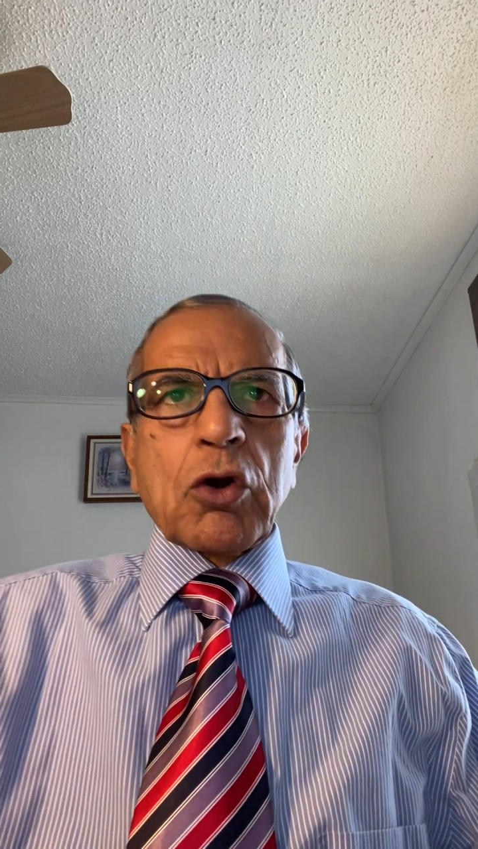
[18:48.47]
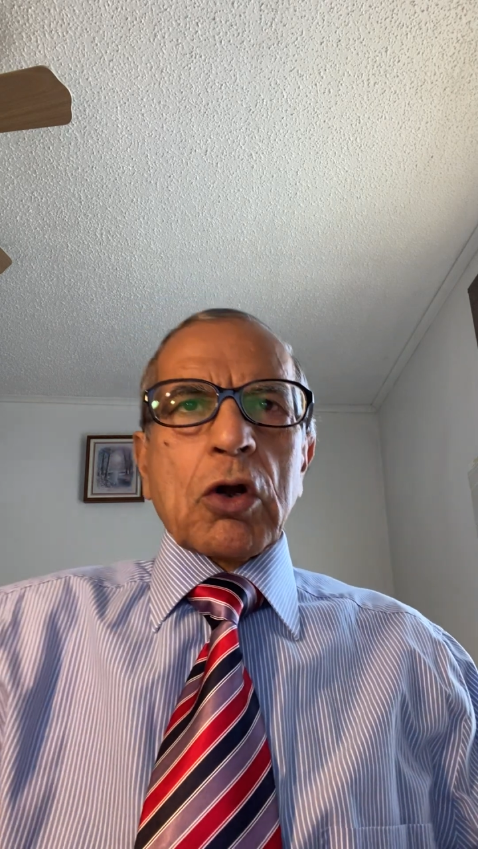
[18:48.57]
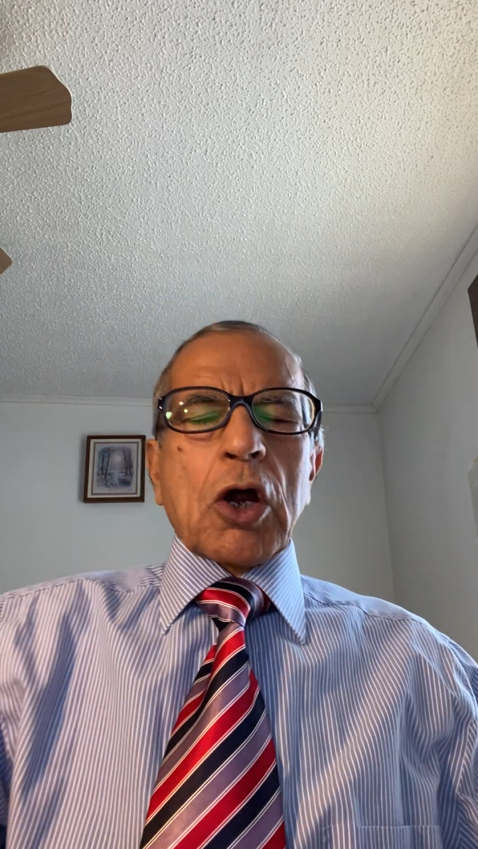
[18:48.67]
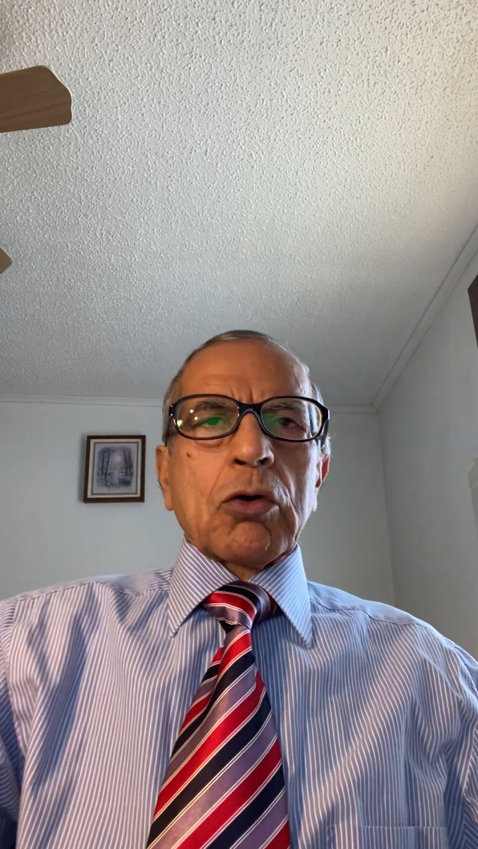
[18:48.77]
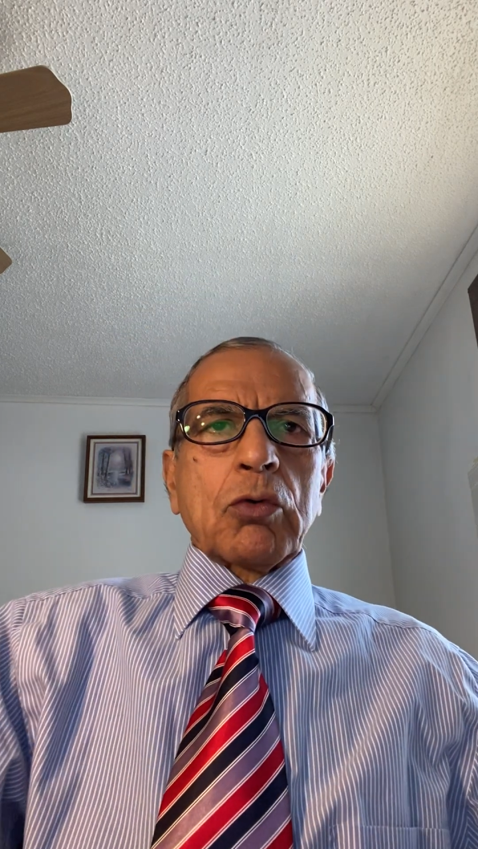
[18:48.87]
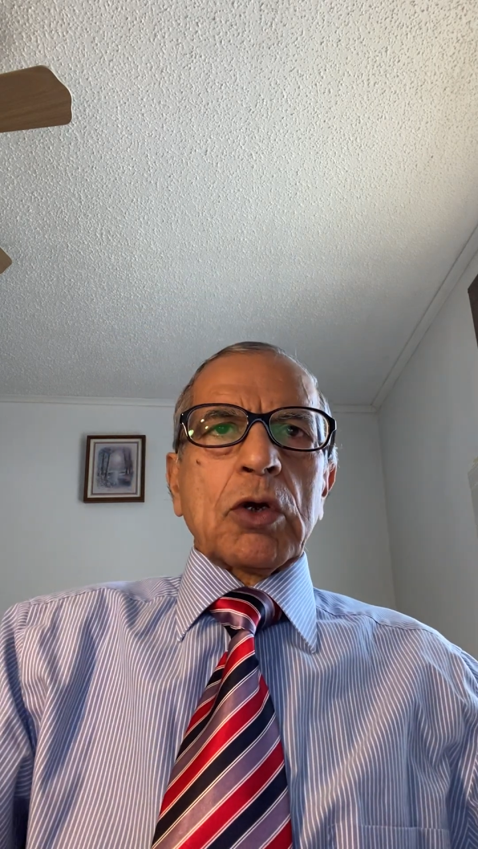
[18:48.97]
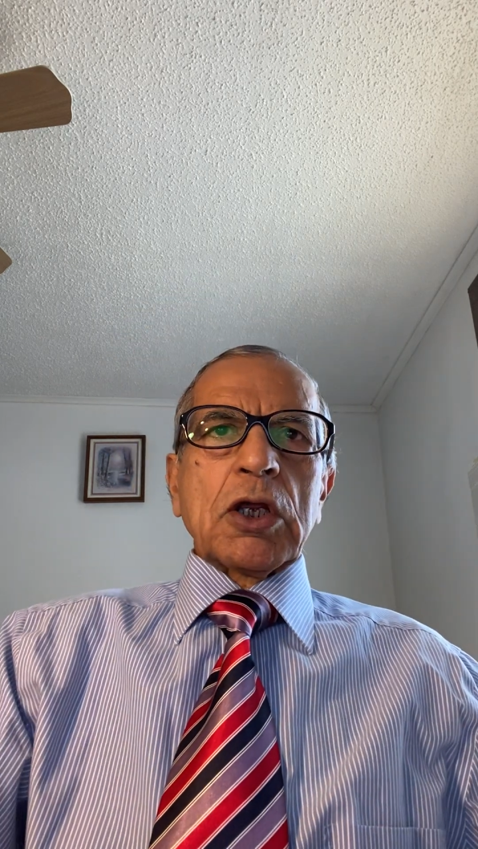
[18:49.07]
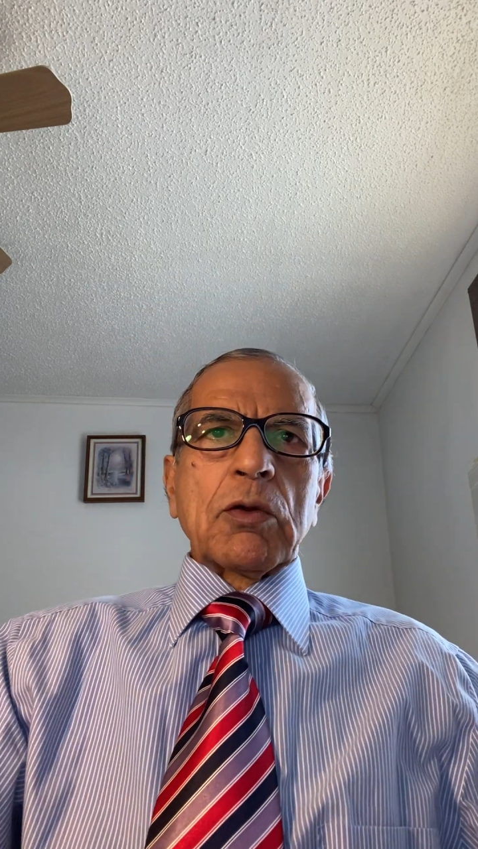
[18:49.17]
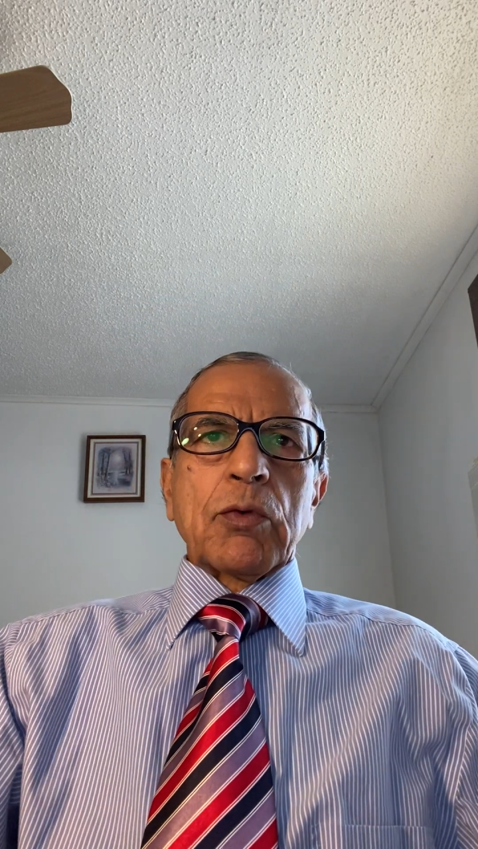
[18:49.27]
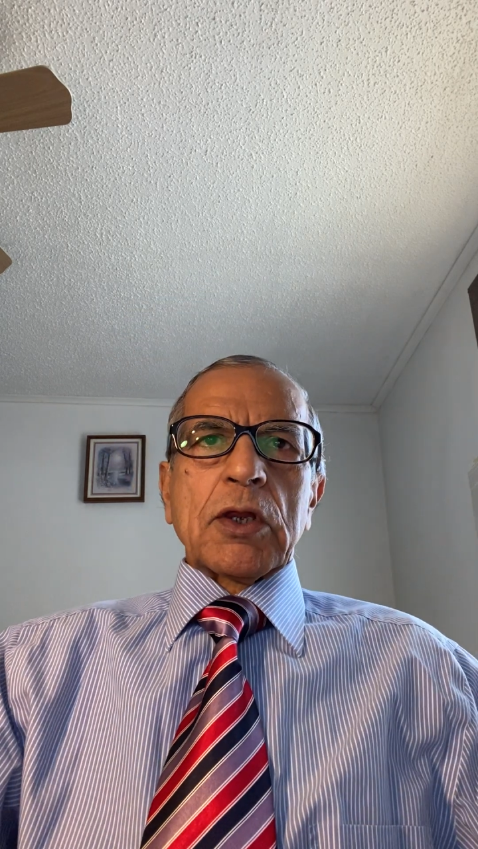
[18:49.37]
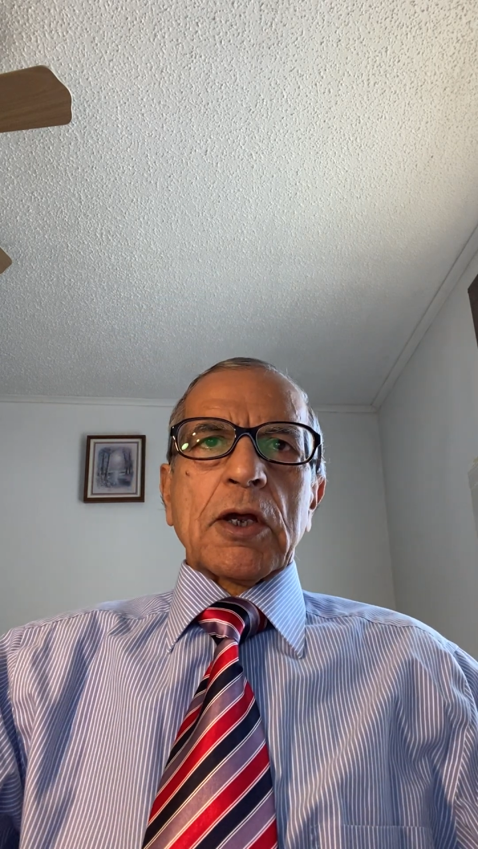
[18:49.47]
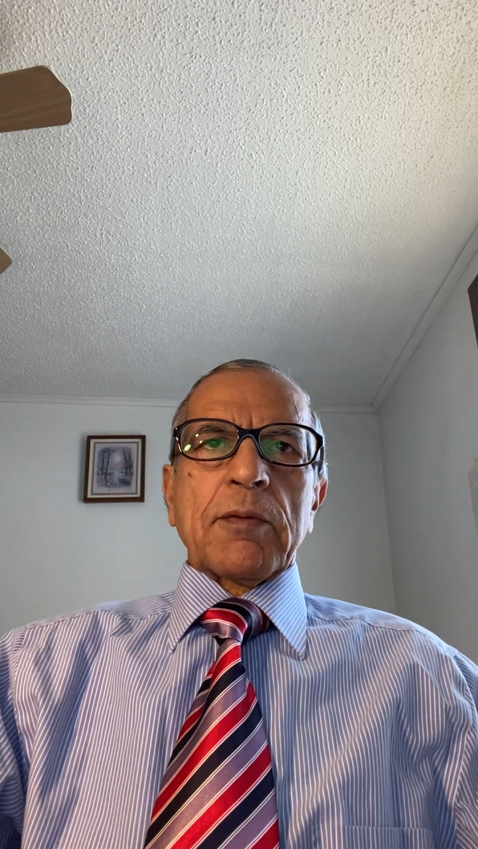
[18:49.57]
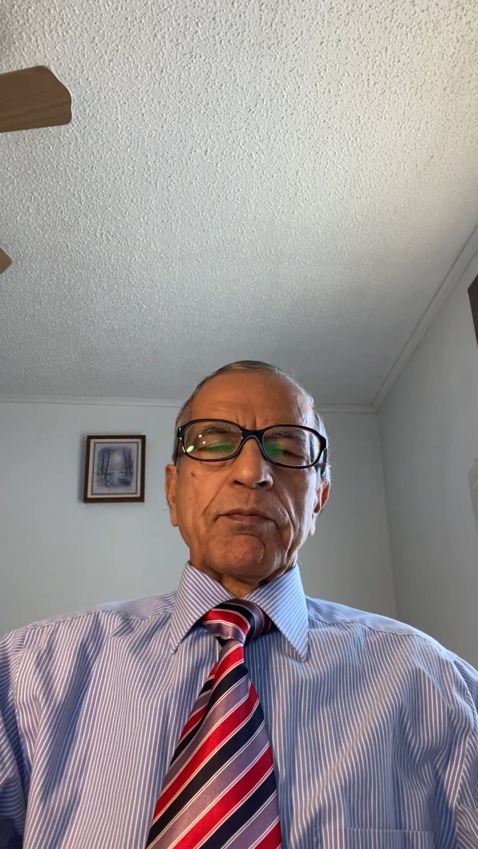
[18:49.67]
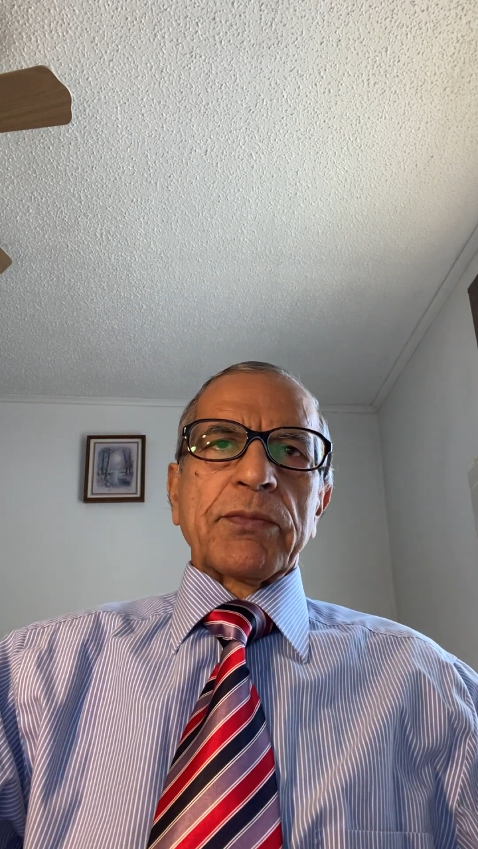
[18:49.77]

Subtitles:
on how to deal with them.